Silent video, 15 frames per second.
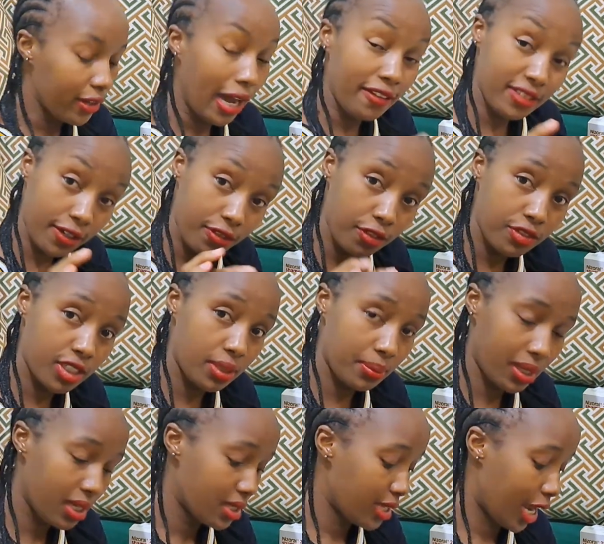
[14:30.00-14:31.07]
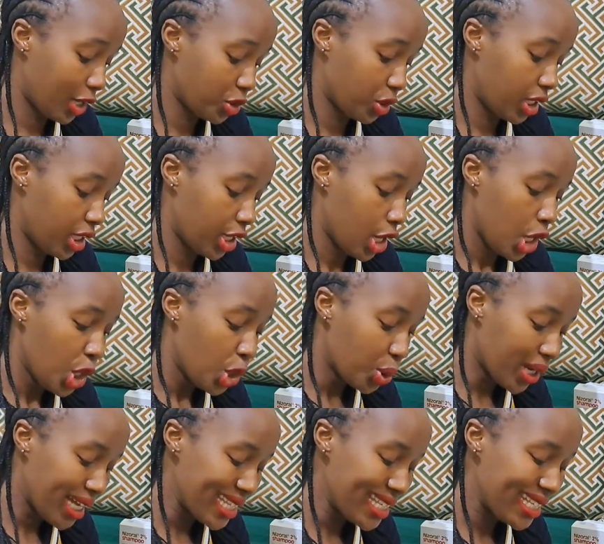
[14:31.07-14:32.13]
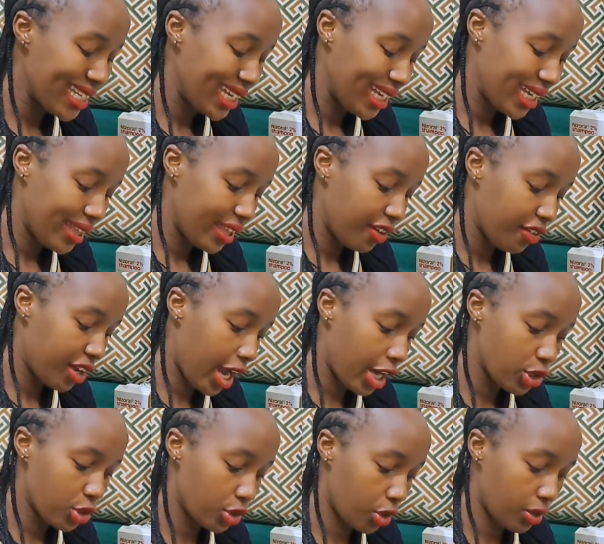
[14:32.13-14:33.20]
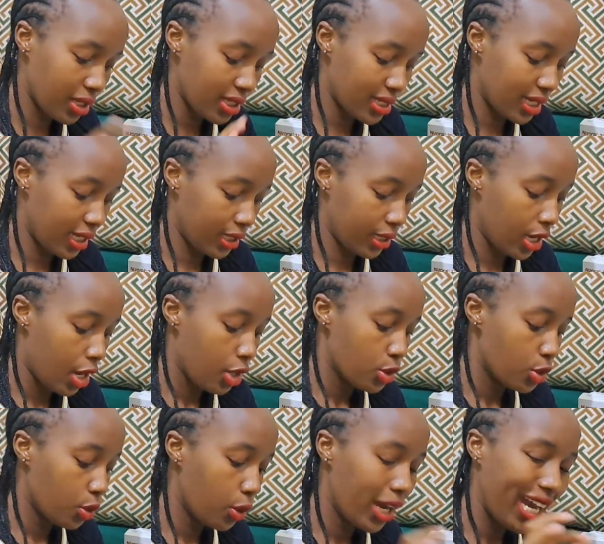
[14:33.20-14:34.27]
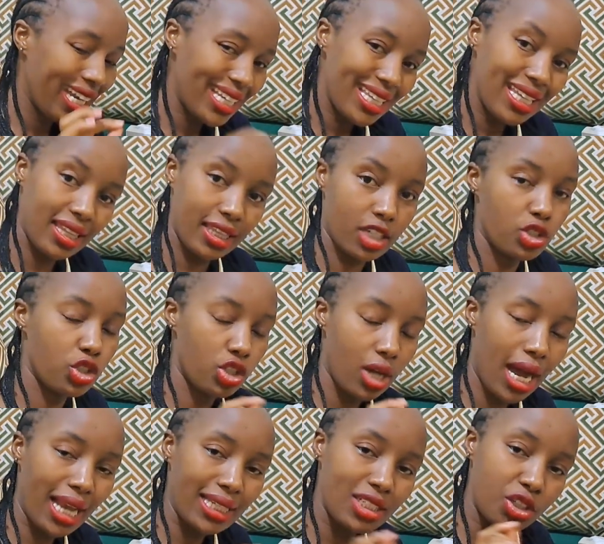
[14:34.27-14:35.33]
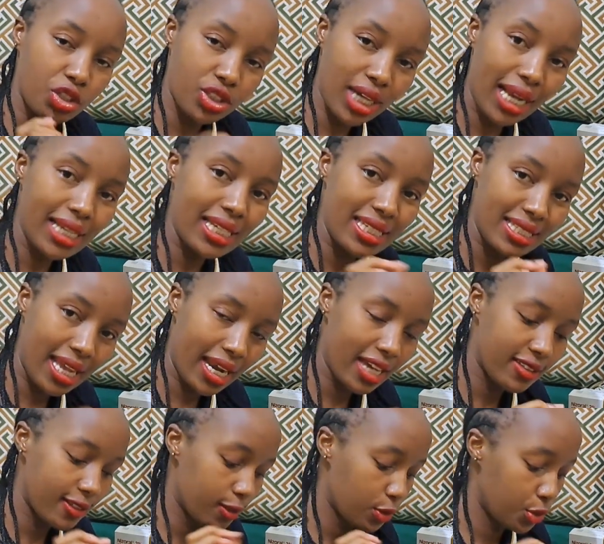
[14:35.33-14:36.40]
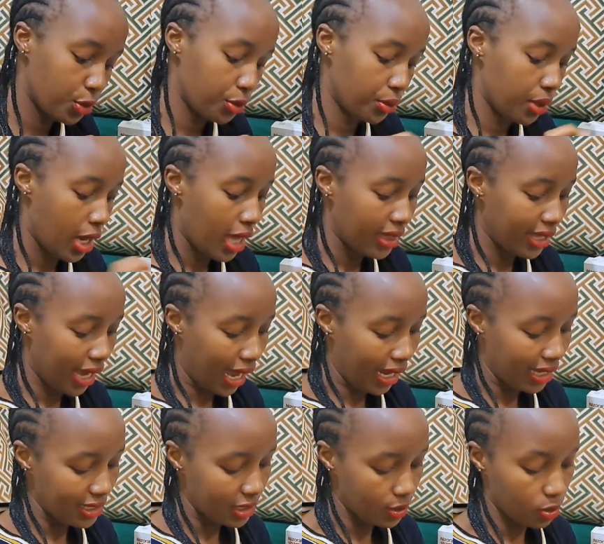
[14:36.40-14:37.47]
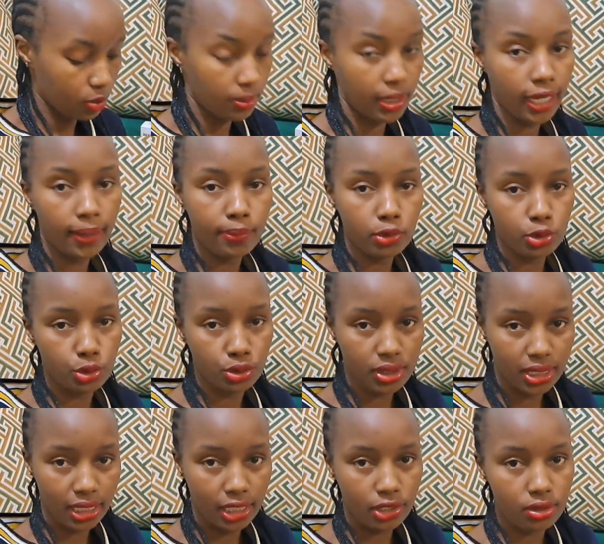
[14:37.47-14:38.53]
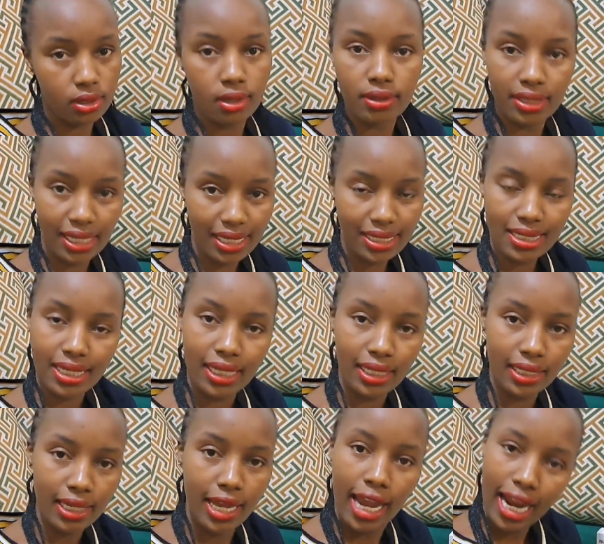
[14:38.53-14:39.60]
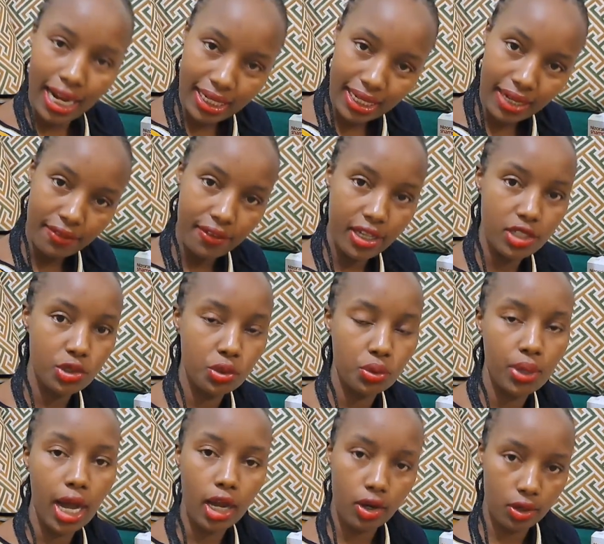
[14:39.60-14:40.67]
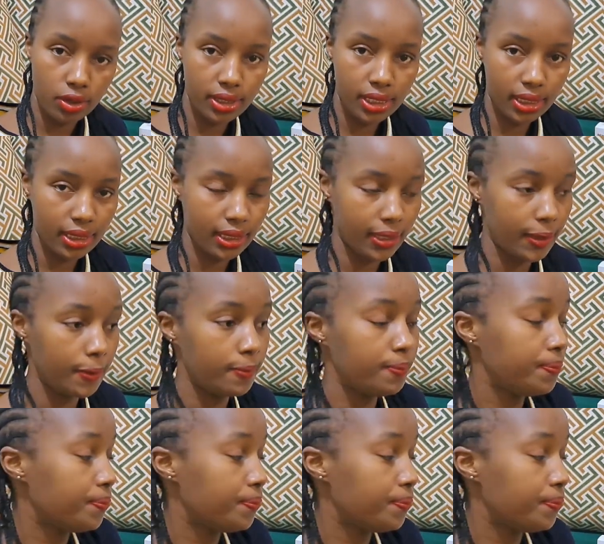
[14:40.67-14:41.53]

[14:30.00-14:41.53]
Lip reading: after 15 minutes actually, you can see the reaction on the skin. So anything that your child is allergic to, the allergist will be able to see it on their skin and advise you accordingly.